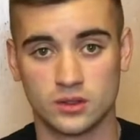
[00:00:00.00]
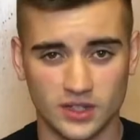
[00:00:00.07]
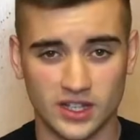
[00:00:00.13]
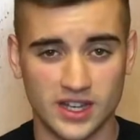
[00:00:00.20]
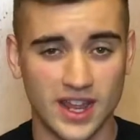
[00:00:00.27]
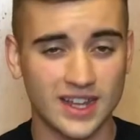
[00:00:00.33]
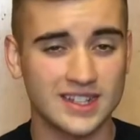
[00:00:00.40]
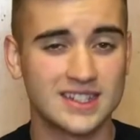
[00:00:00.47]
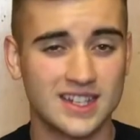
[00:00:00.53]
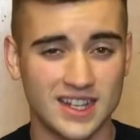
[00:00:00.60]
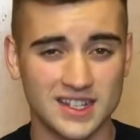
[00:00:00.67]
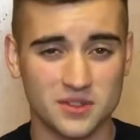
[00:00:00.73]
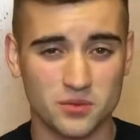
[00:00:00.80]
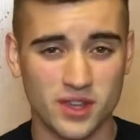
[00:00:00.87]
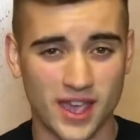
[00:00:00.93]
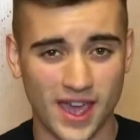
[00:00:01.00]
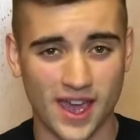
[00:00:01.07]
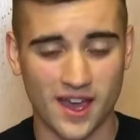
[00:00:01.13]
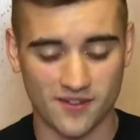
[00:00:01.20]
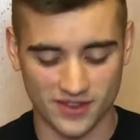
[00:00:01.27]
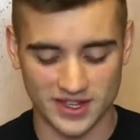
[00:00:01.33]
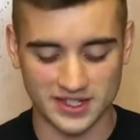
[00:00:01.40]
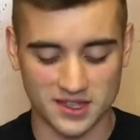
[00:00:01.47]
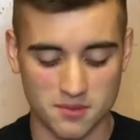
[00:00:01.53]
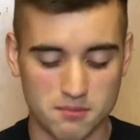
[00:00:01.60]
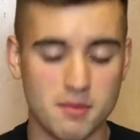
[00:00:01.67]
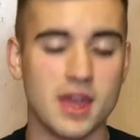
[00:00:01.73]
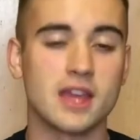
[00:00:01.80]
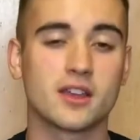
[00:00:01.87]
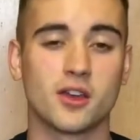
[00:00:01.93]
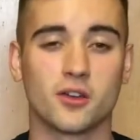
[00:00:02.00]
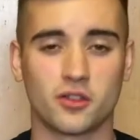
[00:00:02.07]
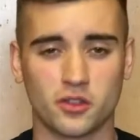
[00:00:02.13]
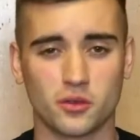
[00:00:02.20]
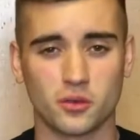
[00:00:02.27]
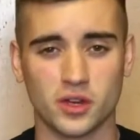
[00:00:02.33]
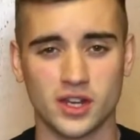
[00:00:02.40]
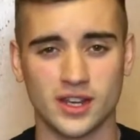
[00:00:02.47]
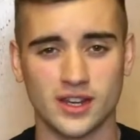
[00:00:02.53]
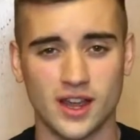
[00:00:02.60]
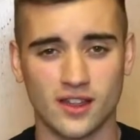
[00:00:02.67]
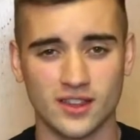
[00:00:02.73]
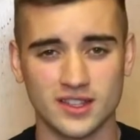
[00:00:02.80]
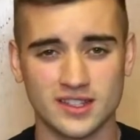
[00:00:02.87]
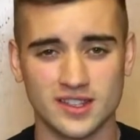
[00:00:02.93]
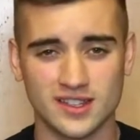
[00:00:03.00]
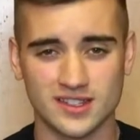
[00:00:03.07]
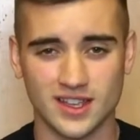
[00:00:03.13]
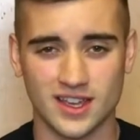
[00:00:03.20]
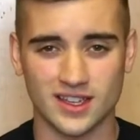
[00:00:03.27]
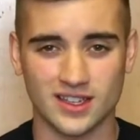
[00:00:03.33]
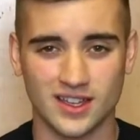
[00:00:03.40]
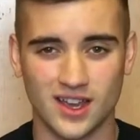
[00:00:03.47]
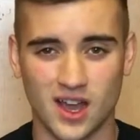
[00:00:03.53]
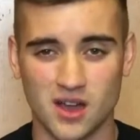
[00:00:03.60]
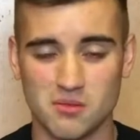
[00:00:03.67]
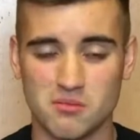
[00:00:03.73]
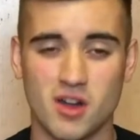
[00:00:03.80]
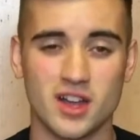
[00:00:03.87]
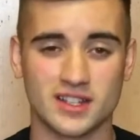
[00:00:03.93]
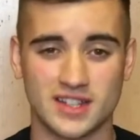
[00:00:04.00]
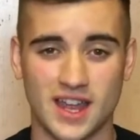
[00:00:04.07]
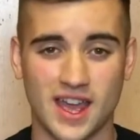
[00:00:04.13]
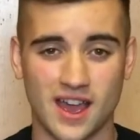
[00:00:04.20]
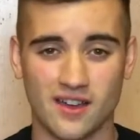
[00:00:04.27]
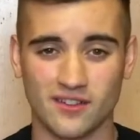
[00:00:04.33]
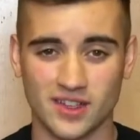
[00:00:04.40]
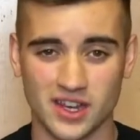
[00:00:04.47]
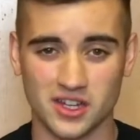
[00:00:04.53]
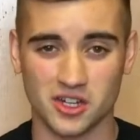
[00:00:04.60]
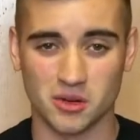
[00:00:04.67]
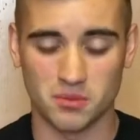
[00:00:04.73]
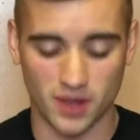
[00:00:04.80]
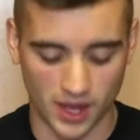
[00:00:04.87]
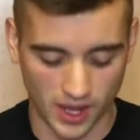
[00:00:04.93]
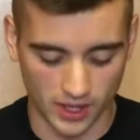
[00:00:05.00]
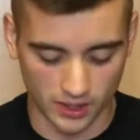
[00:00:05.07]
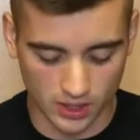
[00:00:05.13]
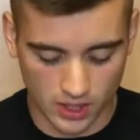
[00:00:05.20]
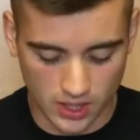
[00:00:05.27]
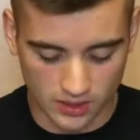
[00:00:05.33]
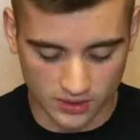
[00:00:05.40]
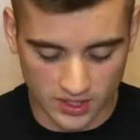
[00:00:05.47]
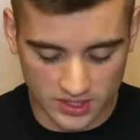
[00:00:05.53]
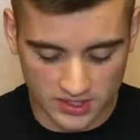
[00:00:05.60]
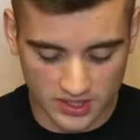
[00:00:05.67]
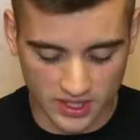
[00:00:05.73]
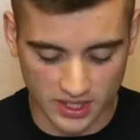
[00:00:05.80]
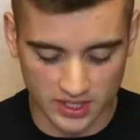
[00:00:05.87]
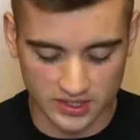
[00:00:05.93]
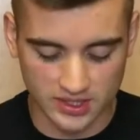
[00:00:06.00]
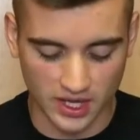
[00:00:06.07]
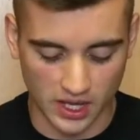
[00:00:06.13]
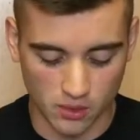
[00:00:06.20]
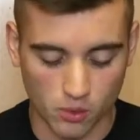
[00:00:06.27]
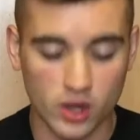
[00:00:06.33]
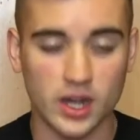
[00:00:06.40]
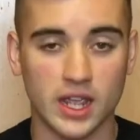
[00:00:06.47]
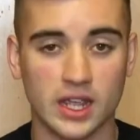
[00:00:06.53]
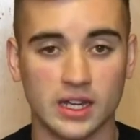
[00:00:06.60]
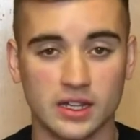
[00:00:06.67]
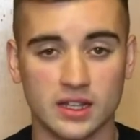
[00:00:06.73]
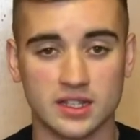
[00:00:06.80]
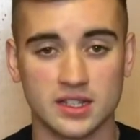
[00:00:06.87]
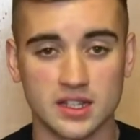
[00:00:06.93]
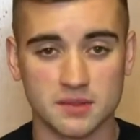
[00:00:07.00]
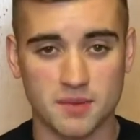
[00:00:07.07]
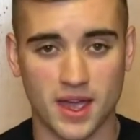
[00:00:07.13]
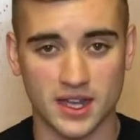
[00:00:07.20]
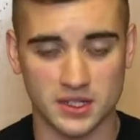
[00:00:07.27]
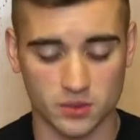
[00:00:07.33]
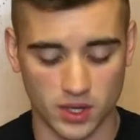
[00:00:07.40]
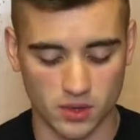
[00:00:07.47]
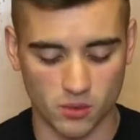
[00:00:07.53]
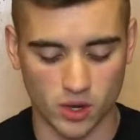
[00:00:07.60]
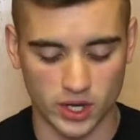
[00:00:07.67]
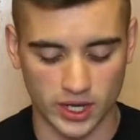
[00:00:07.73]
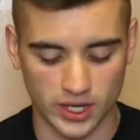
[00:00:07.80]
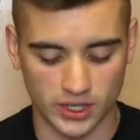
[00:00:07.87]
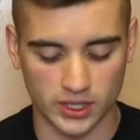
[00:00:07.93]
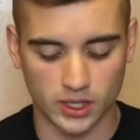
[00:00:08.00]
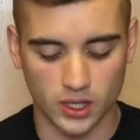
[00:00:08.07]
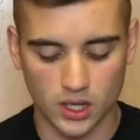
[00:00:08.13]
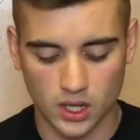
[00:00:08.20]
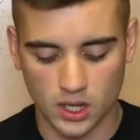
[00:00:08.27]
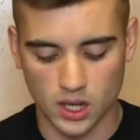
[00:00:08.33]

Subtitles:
The next disc we have is the Mako 3. Now this is like a must-have in your bag. This is a 180. This is max weight 180.